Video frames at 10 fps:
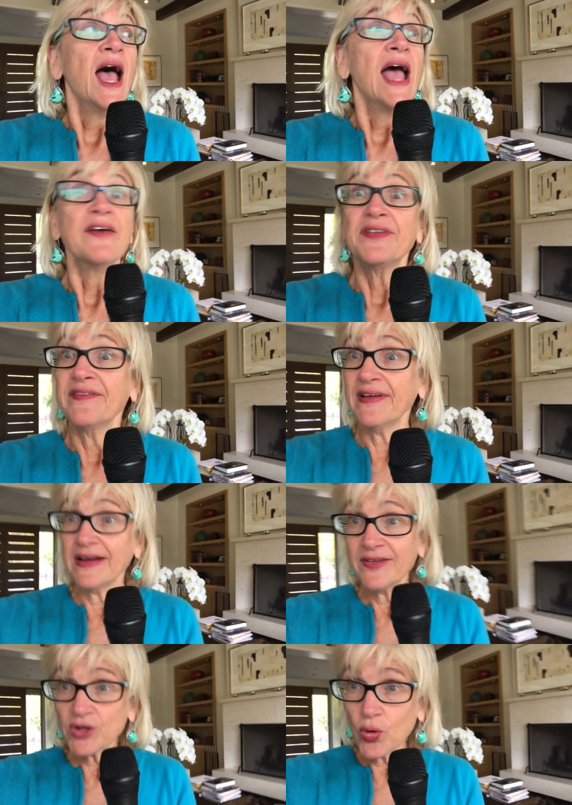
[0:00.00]
if you have
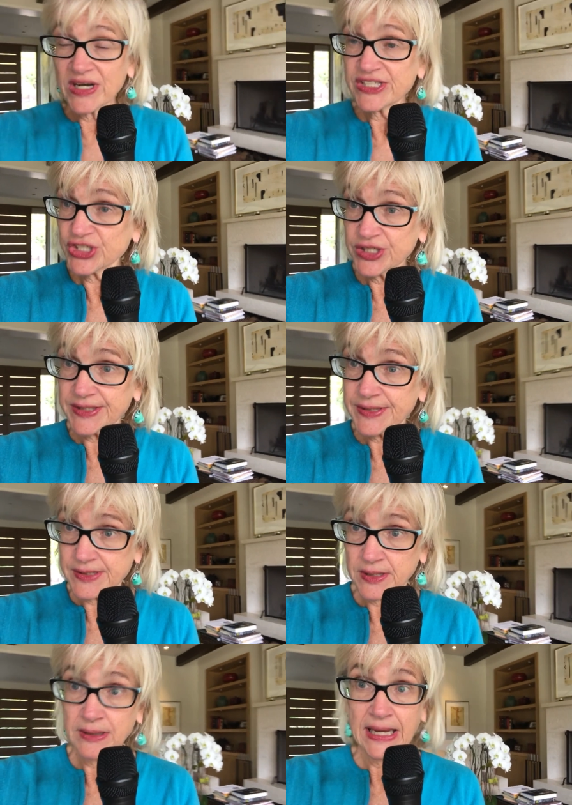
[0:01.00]
any other
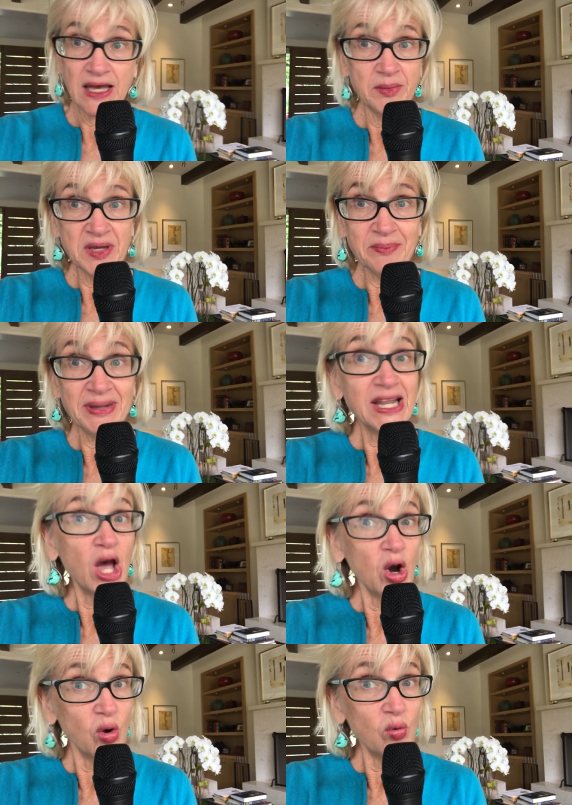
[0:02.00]
questions, comment
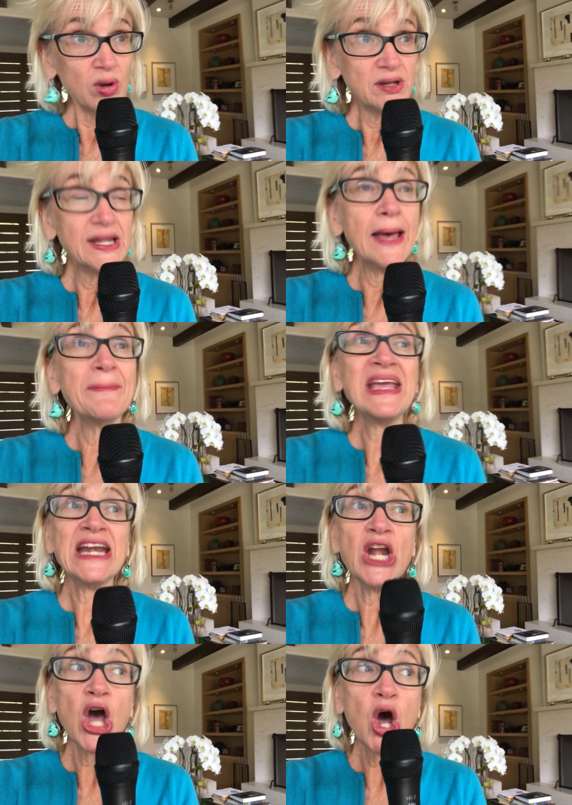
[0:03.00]
below. Let me
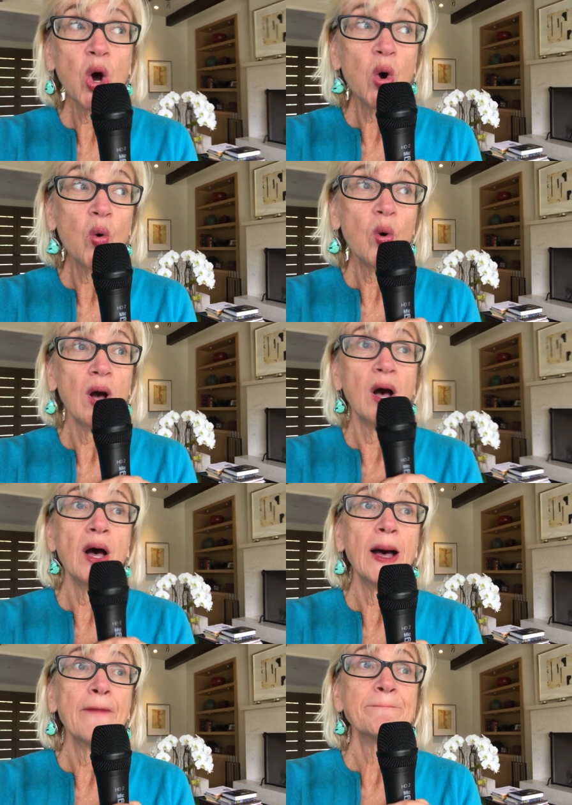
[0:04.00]
know
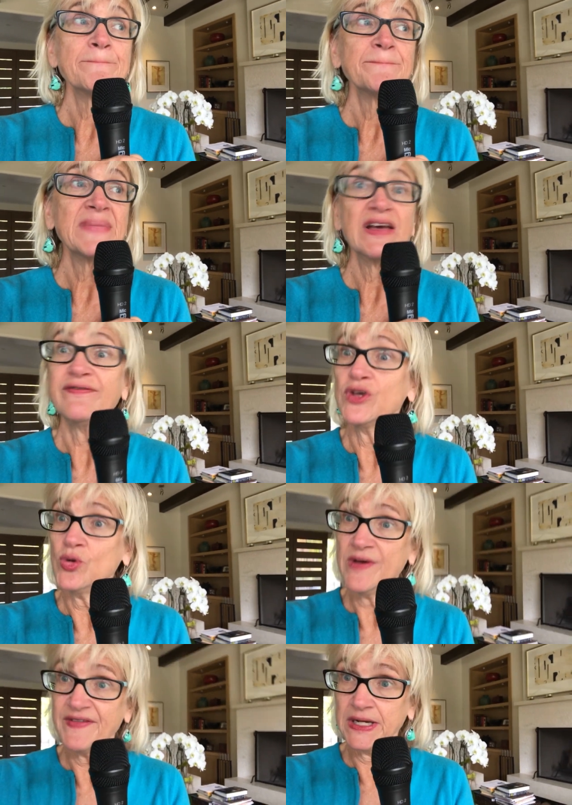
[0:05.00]
if
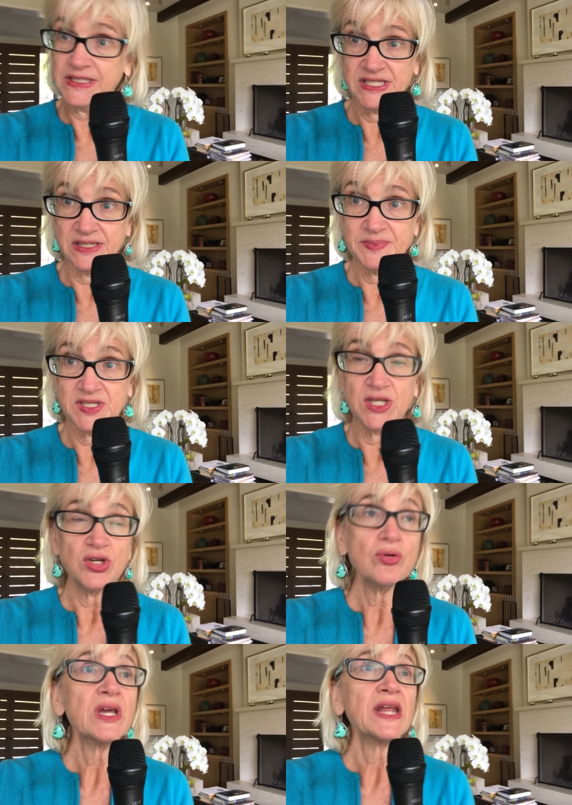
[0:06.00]
you have any tips that
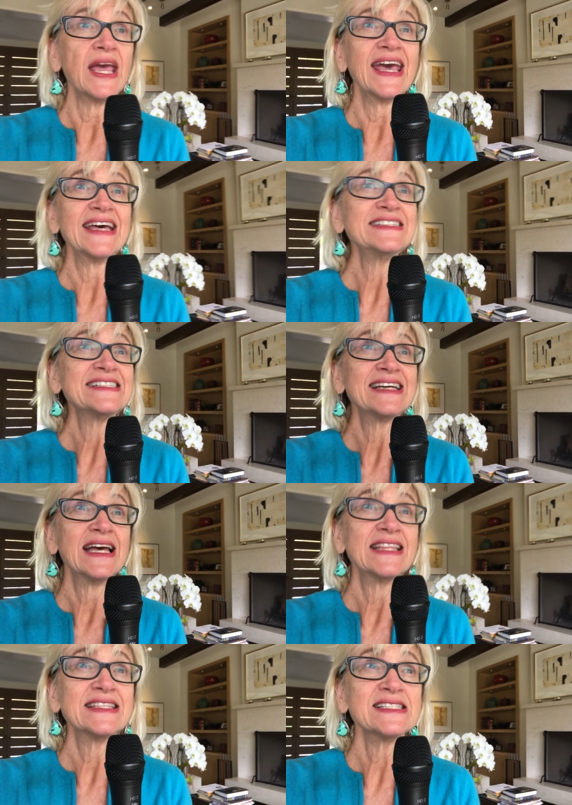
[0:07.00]
you can add.
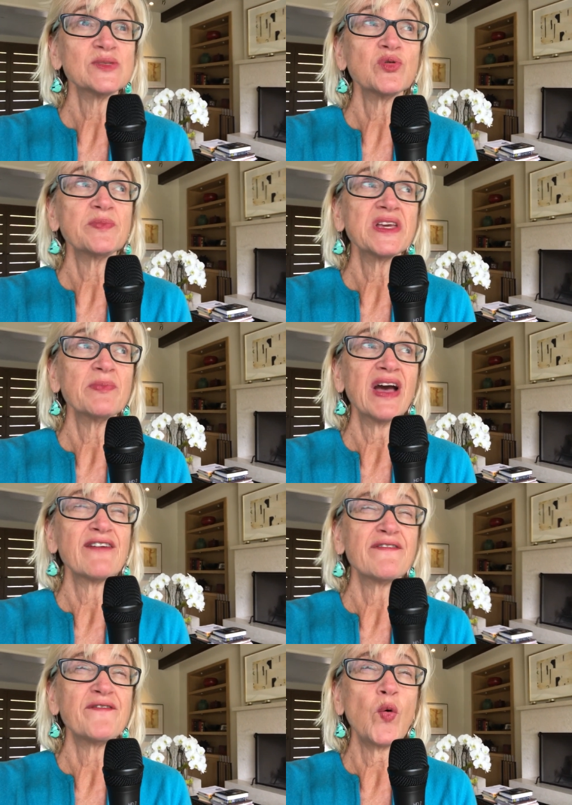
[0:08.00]
This will be my
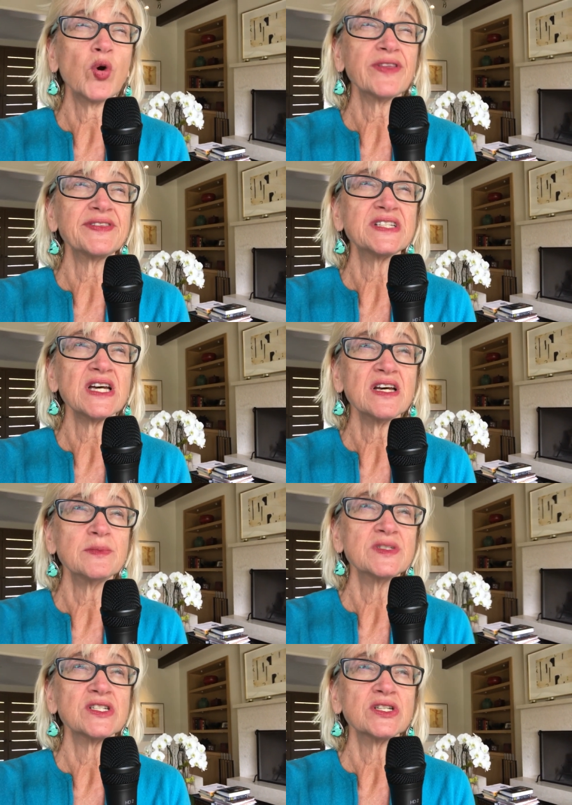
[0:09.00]
fourth
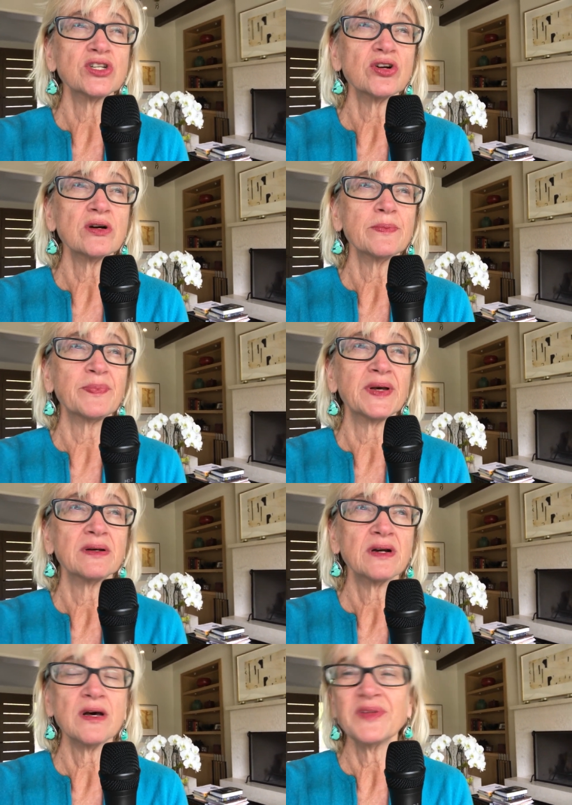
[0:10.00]
time to Europe
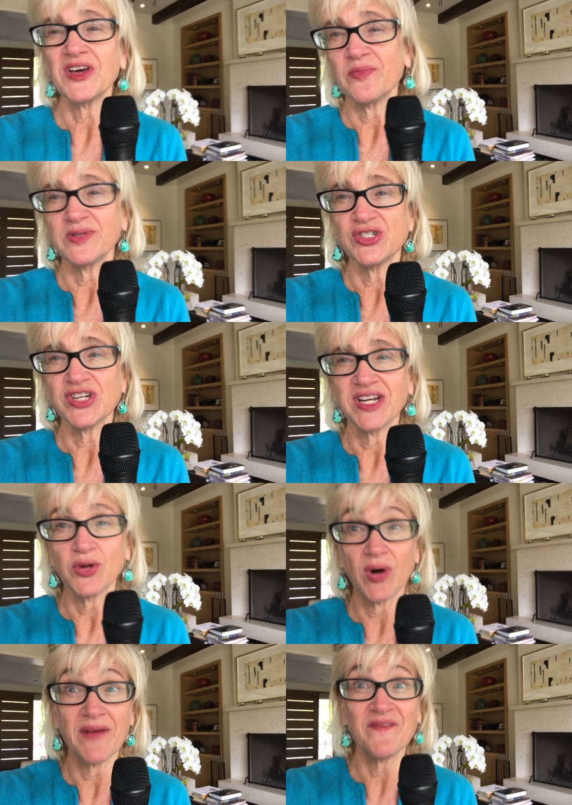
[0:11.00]
coming up in
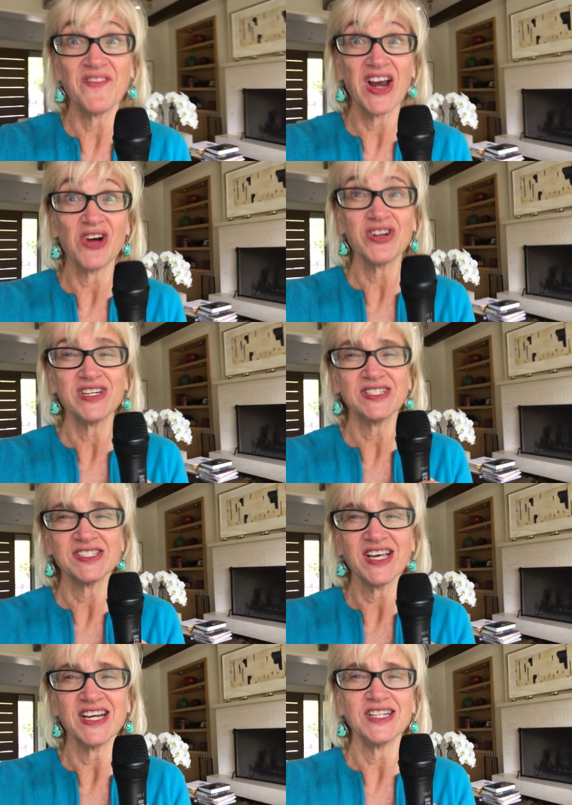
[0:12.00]
January. I'm very
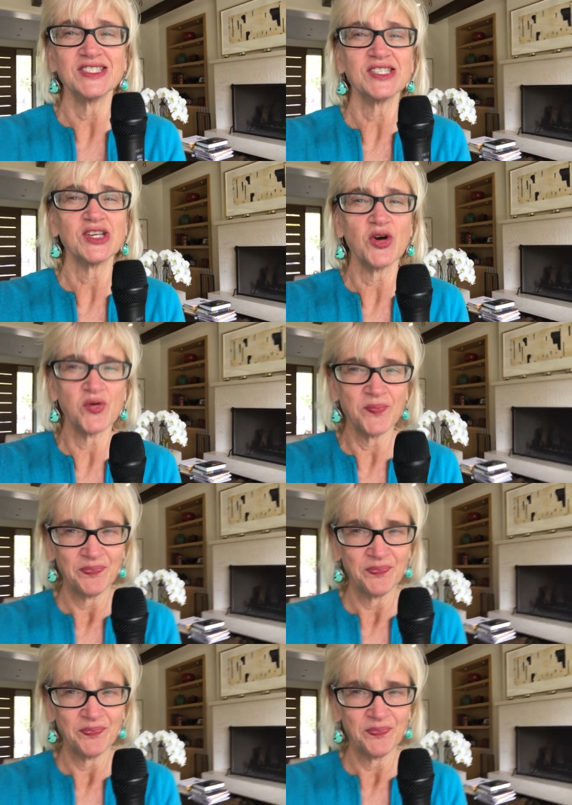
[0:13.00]
excited. So